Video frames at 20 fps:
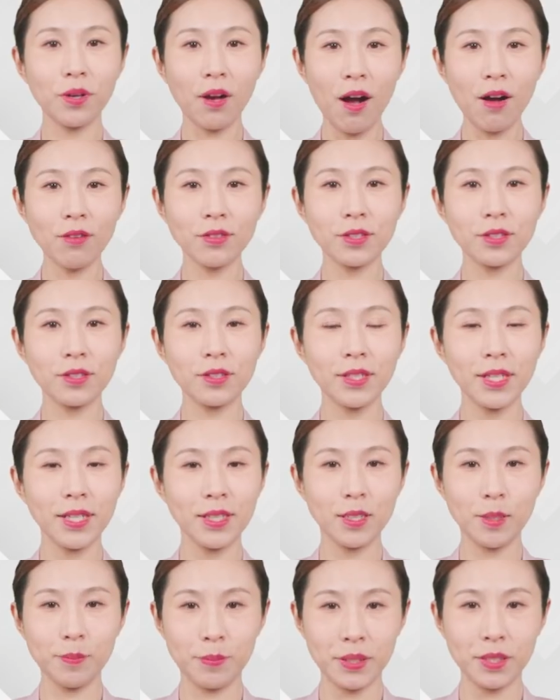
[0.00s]
contour
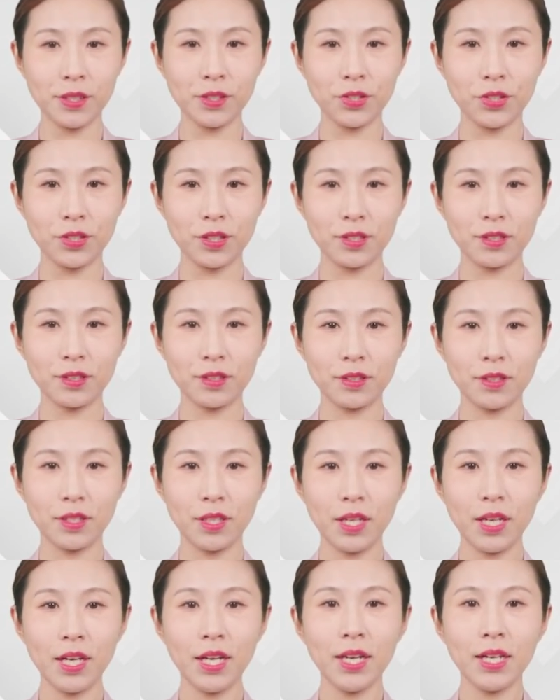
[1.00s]
in the picture.
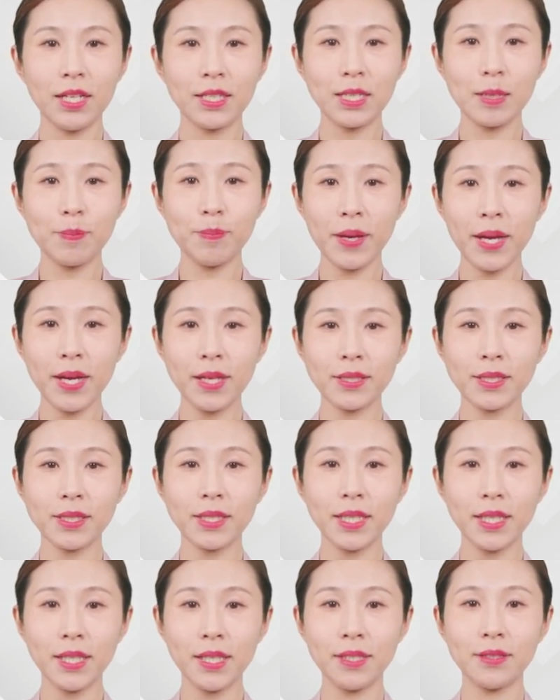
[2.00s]
The base
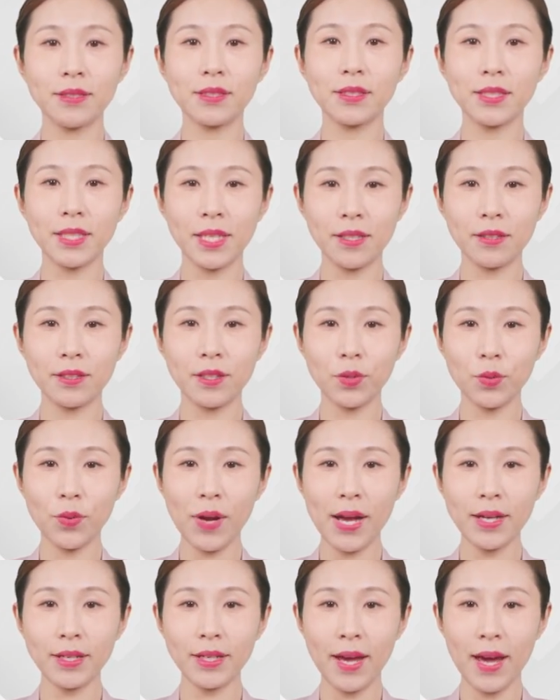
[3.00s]
is in the
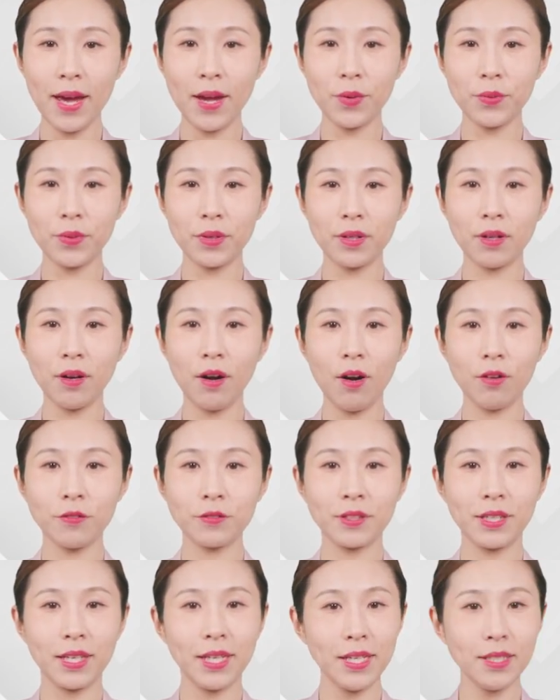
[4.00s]
red area
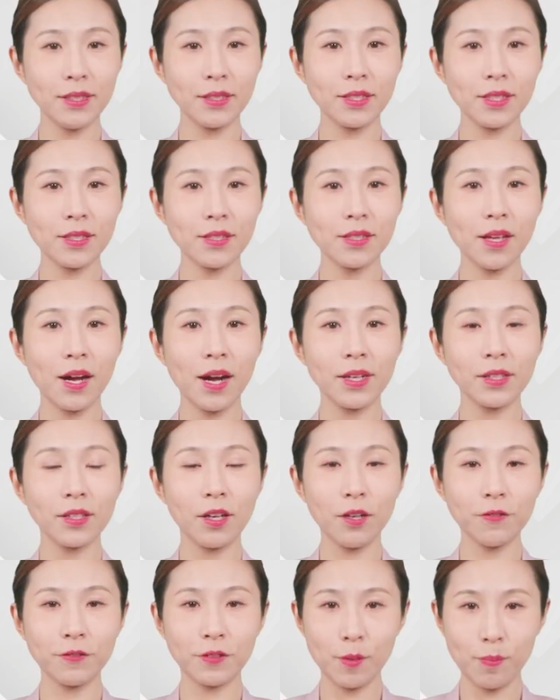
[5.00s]
of the east side
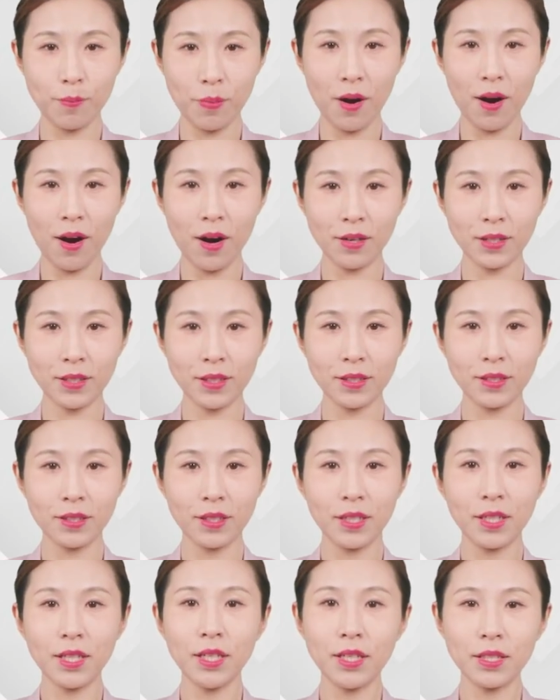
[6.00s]
of the park.
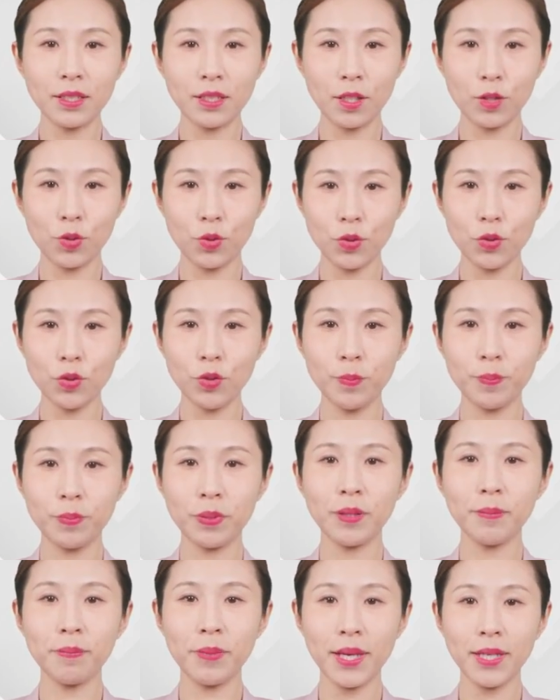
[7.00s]
The group
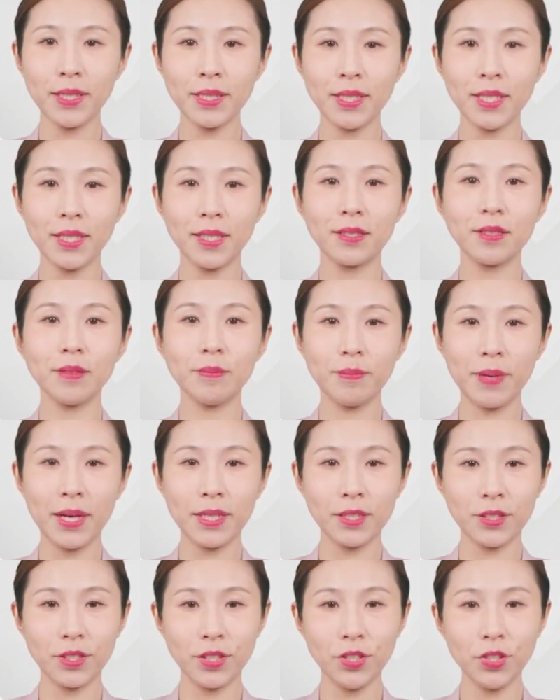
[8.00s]
painted by
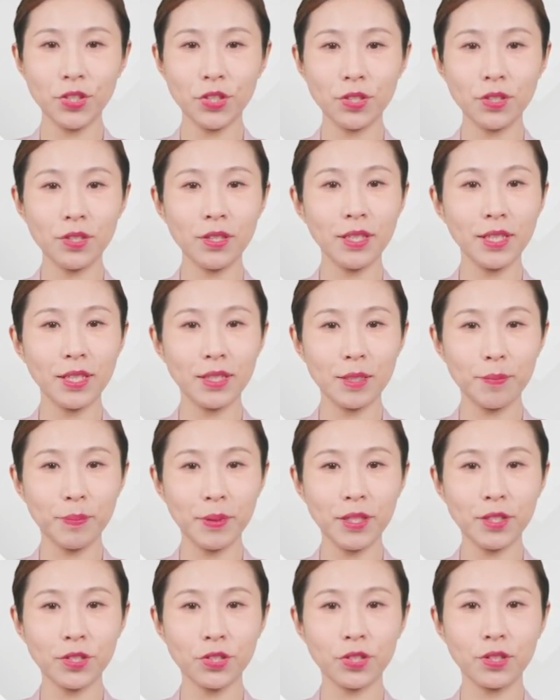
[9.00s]
the teacher in the
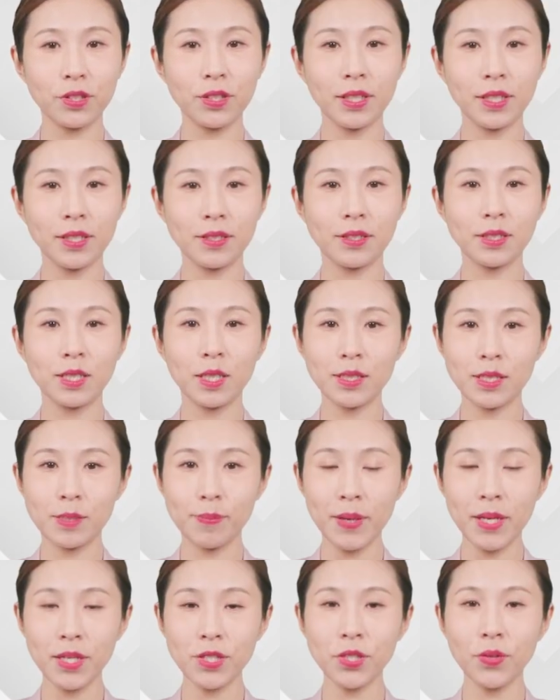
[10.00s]
picture is the
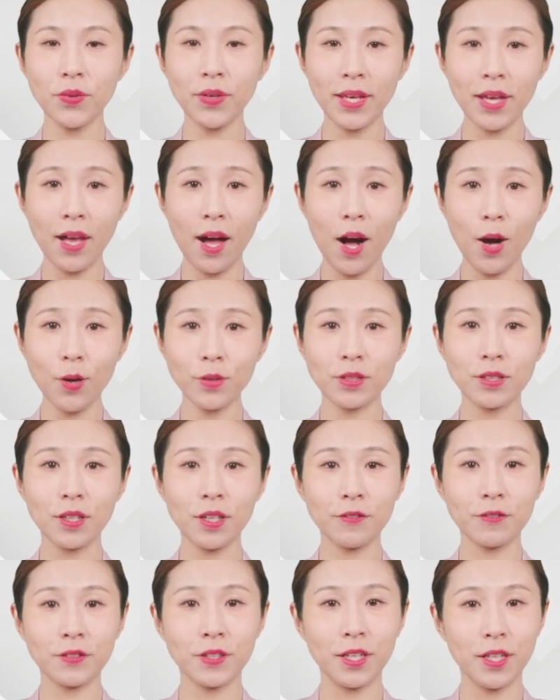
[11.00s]
spatial layout
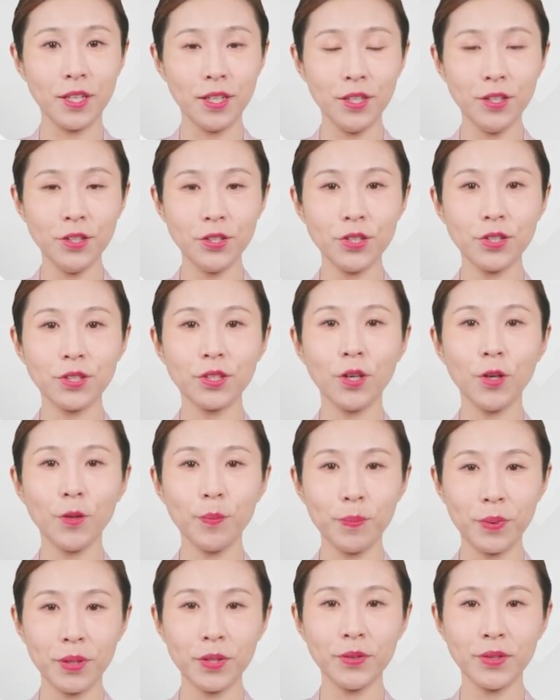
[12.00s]
of the original
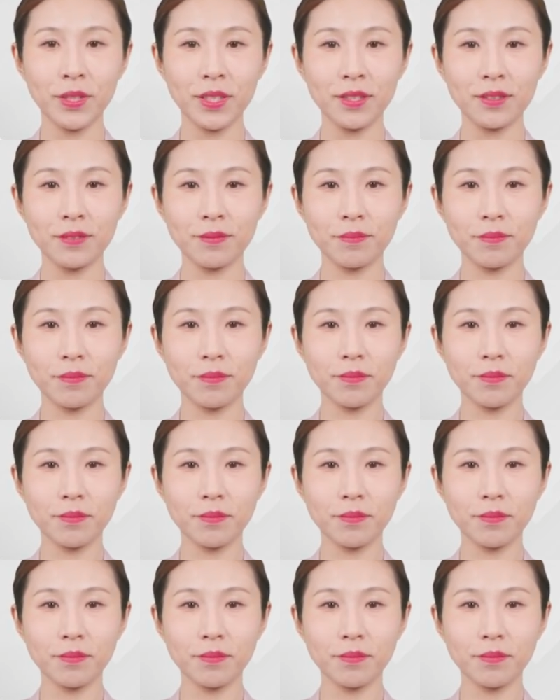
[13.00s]
building.